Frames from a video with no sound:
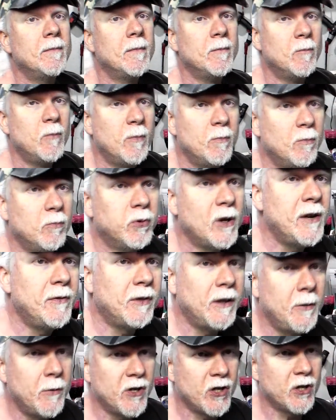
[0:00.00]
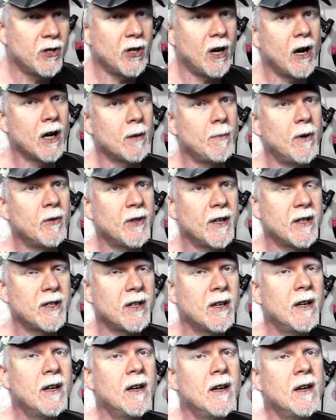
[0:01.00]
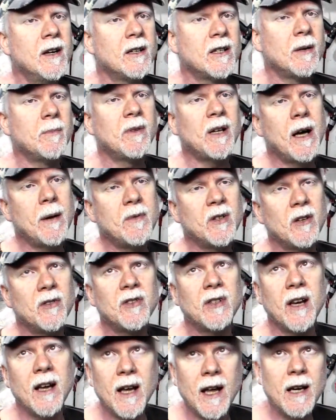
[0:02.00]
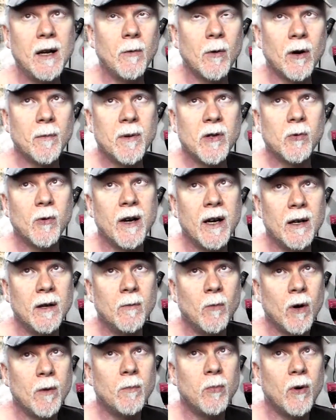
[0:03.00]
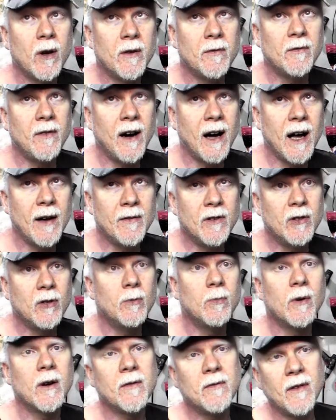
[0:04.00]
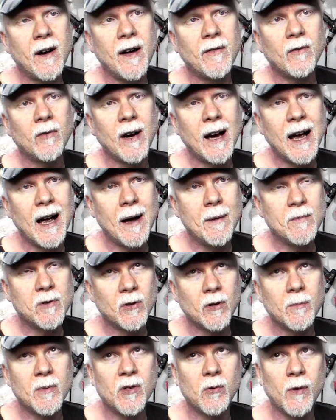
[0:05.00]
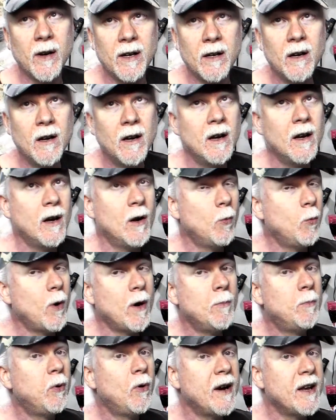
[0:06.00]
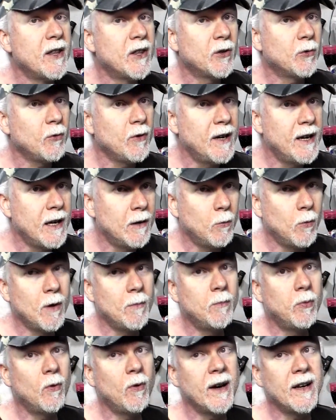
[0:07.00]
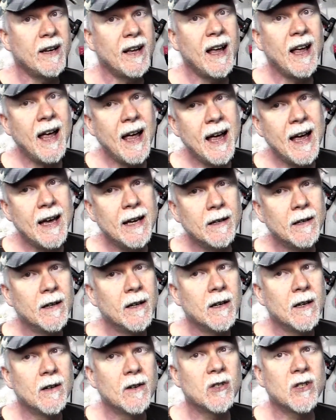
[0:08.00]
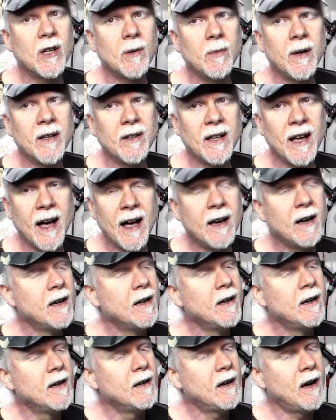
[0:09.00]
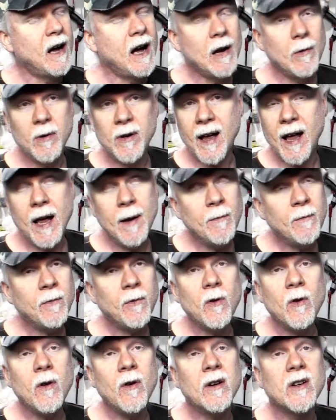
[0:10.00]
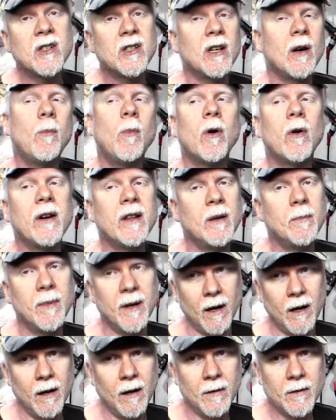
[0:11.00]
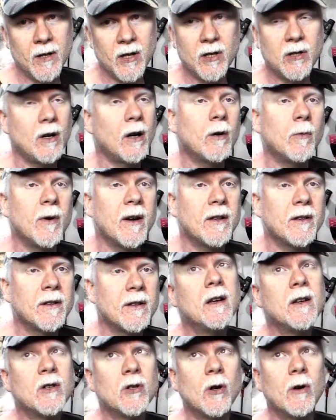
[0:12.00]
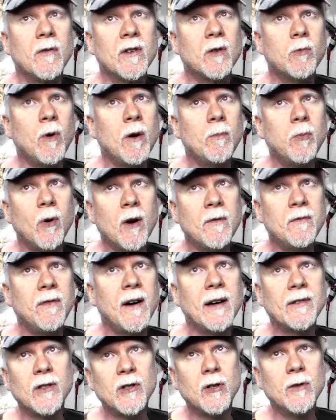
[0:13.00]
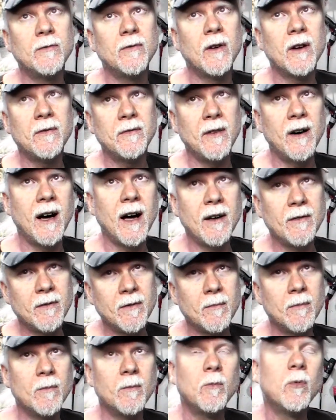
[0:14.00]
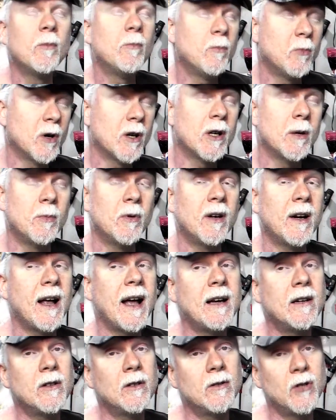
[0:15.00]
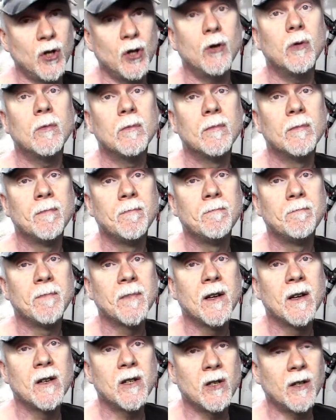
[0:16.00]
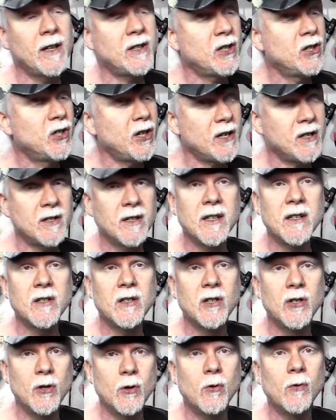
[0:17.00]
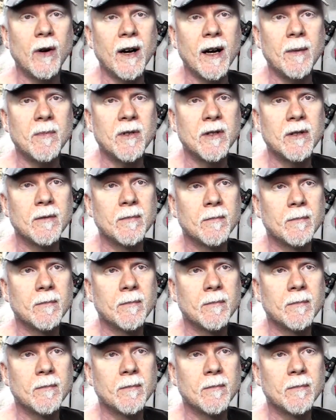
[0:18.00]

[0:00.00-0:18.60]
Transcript: Briefly, we should talk about this. Sometimes they'll say anywhere between 1.5 and 2.5 grams, or between 1.3 and 1.8, something like that. I would aim for somewhere in the middle to start with. So if it's 1.5 to 2.5, we're going to put it at 2. So let's adjust this to 2 grams.